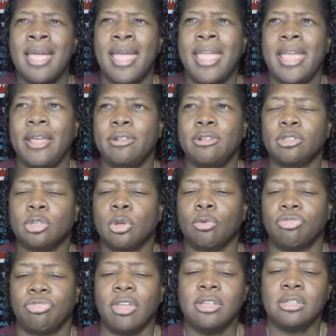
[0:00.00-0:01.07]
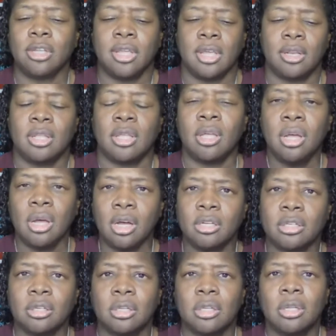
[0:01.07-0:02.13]
And so things get cut
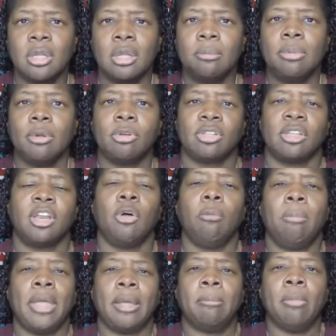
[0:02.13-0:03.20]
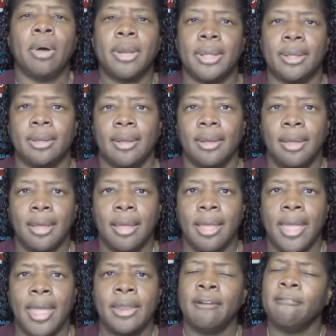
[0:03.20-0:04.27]
because they don't make money.
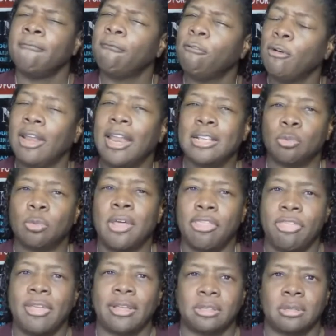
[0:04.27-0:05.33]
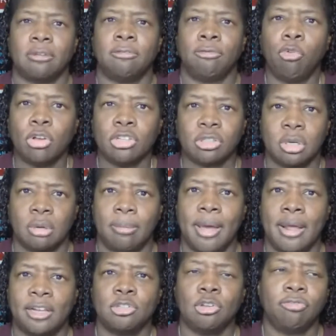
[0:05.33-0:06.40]
And that's what I think is unfortunate about.
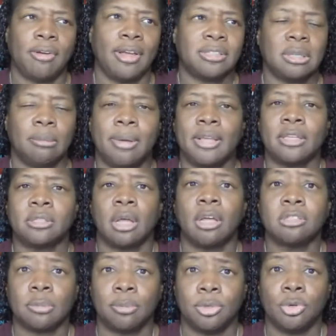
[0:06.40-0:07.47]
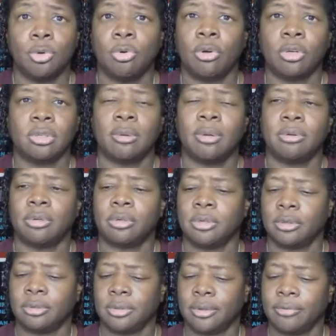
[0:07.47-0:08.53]
Unless you find somebody as an entrepreneur,
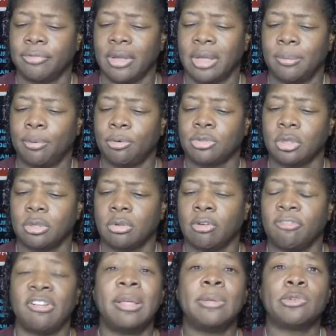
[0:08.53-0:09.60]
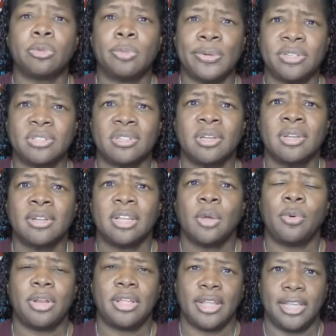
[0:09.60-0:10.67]
or I forgot a person, a philanthropist, they
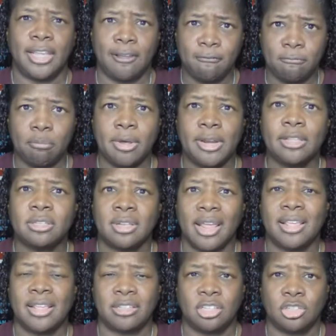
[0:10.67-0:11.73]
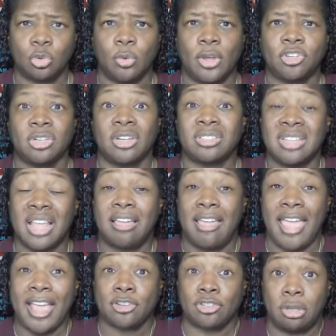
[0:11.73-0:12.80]
want to give money to that situation. It's not
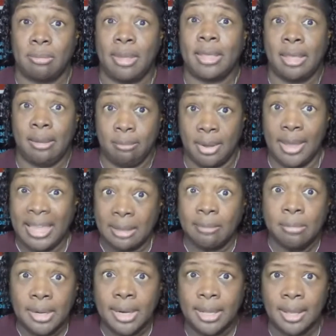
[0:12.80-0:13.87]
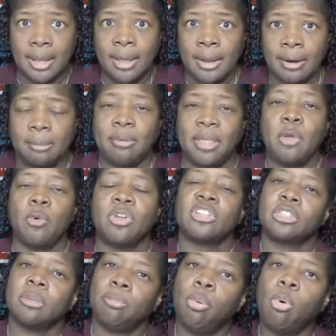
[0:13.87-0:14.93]
actually making money. They want to
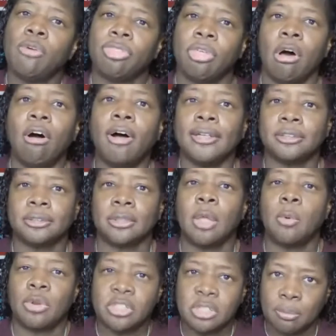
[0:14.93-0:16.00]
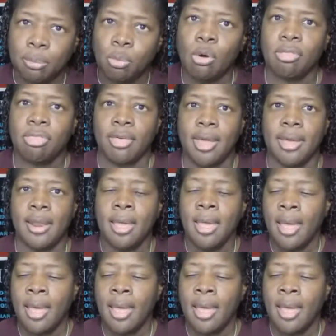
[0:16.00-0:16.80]
support the arts, so they want to support that.